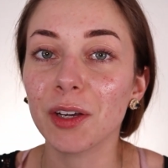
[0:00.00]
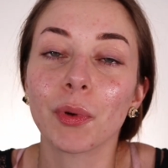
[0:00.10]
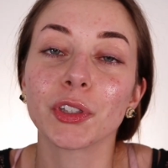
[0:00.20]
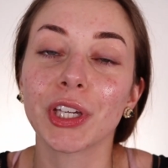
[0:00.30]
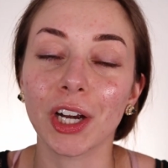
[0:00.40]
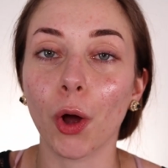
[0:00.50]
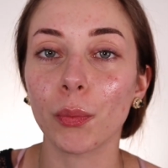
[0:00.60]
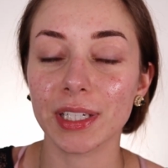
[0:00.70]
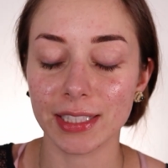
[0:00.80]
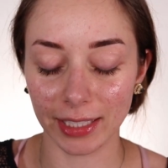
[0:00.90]
well, you can
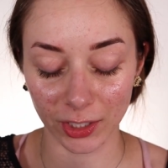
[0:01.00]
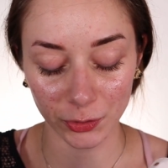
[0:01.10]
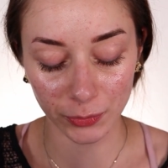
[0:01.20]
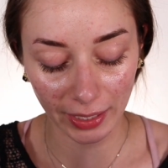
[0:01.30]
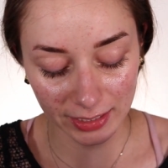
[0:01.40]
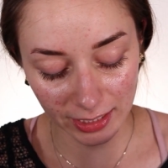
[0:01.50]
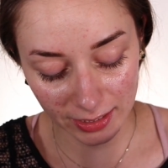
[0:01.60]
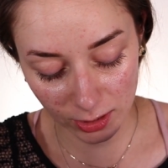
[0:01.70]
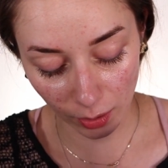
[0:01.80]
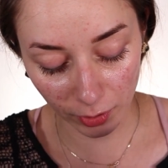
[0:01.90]
always like correct it.
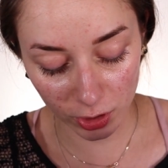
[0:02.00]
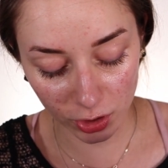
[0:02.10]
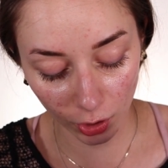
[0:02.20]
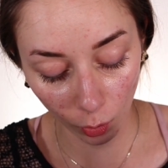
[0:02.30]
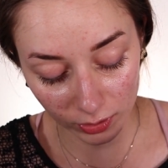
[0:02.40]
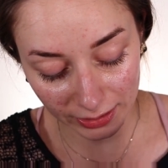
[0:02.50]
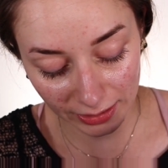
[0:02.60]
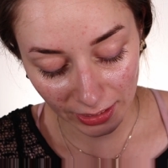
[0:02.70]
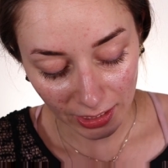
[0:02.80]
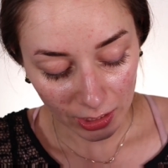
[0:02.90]
So I'm gonna start only
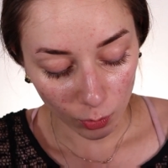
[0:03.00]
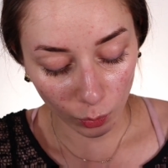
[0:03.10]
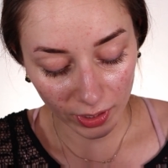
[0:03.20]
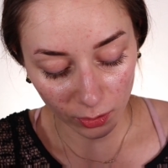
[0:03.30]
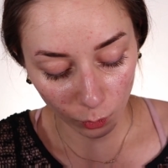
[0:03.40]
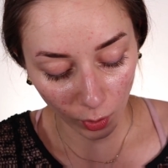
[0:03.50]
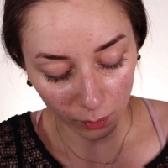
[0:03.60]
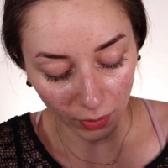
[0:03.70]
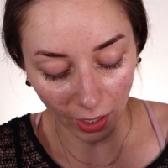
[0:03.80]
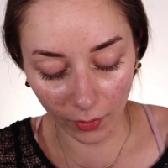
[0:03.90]
with one
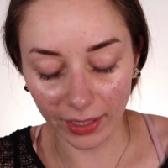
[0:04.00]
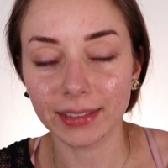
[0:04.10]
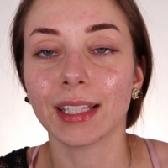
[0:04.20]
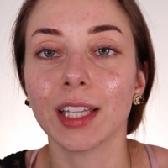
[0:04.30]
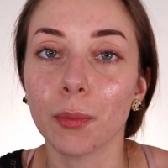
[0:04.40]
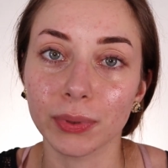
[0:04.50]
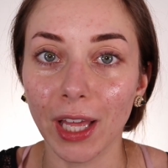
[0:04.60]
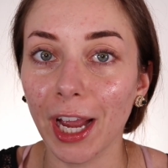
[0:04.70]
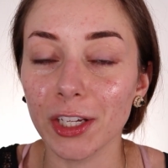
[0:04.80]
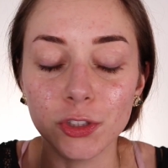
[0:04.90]
brow and then
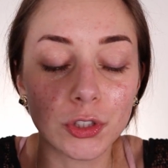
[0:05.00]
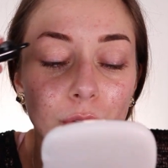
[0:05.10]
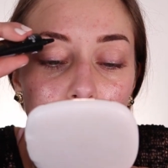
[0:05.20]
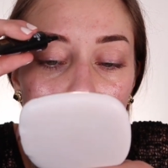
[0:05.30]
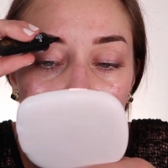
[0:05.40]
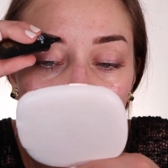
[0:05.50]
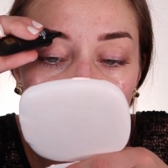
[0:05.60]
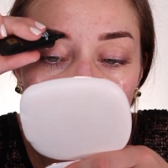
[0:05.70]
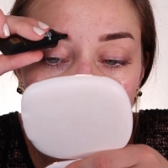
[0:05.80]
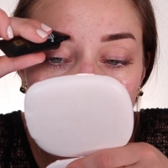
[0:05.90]
apply to the
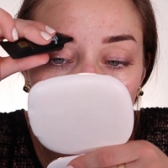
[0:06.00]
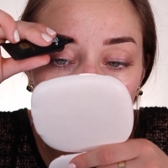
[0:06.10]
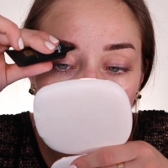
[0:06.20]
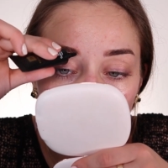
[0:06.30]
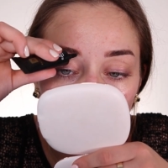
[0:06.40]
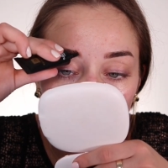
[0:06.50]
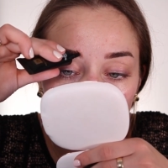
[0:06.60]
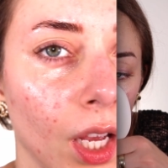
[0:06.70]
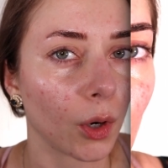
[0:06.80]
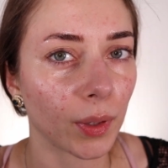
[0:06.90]
next brow.
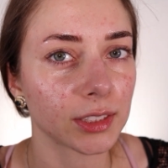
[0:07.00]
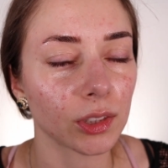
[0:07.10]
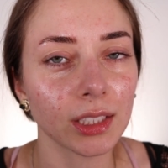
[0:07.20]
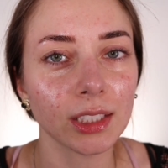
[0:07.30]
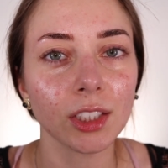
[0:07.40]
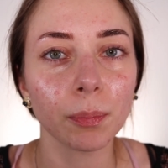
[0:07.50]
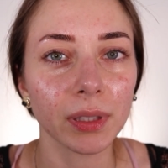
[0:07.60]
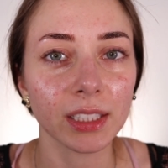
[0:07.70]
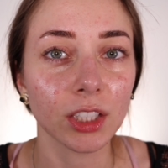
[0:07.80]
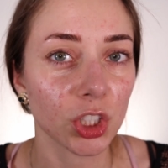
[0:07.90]
All right, so this is
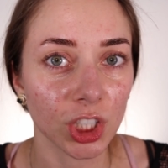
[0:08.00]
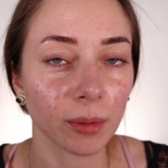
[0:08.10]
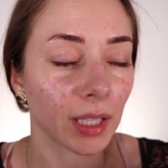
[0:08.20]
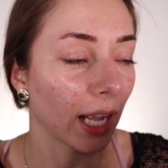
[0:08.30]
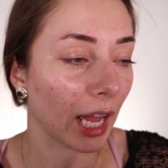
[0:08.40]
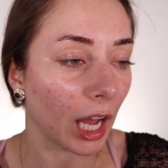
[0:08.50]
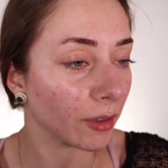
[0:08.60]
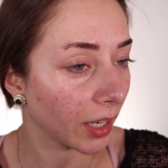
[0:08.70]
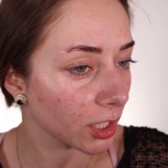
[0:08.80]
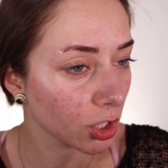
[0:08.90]
the shape that I have.
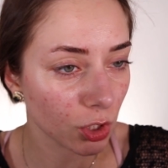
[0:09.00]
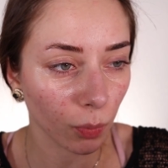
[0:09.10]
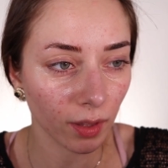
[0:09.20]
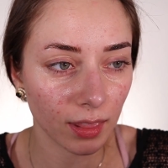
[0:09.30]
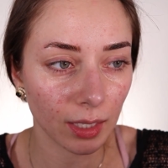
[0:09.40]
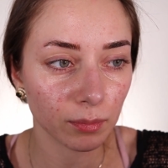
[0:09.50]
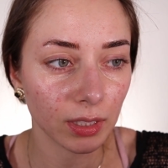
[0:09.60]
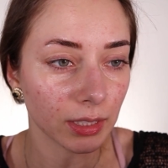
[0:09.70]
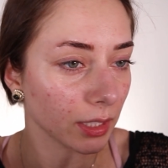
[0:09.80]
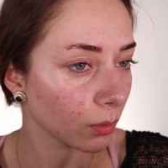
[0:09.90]
I just want them
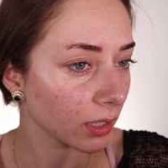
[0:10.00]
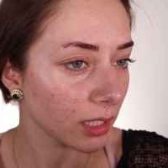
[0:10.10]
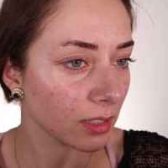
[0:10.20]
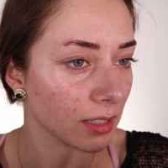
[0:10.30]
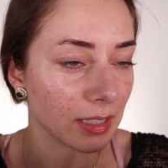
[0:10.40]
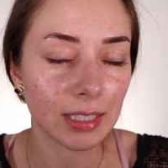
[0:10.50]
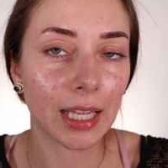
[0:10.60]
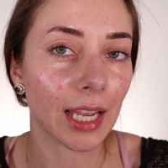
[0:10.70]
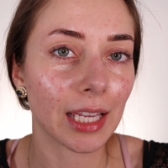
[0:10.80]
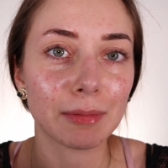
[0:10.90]
literally to
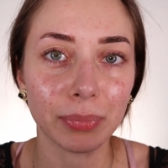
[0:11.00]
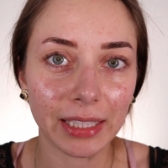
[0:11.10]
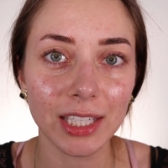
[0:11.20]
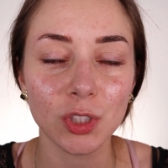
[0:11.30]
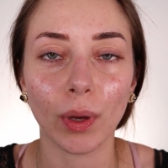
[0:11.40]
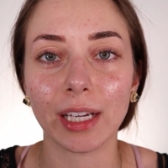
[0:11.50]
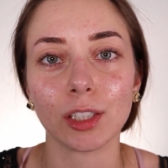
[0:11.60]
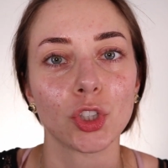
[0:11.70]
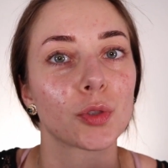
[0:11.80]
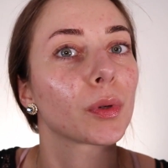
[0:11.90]
stay in place so I can
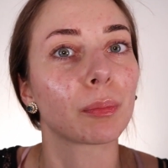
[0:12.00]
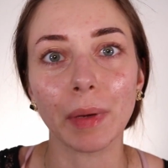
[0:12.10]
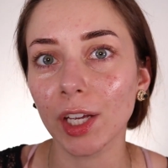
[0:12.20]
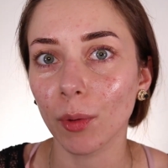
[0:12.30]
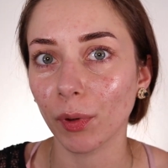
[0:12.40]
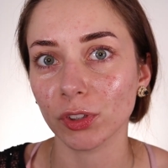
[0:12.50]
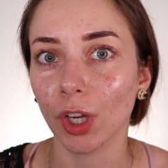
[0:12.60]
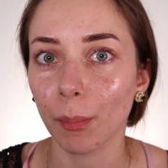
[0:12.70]
just put makeup on top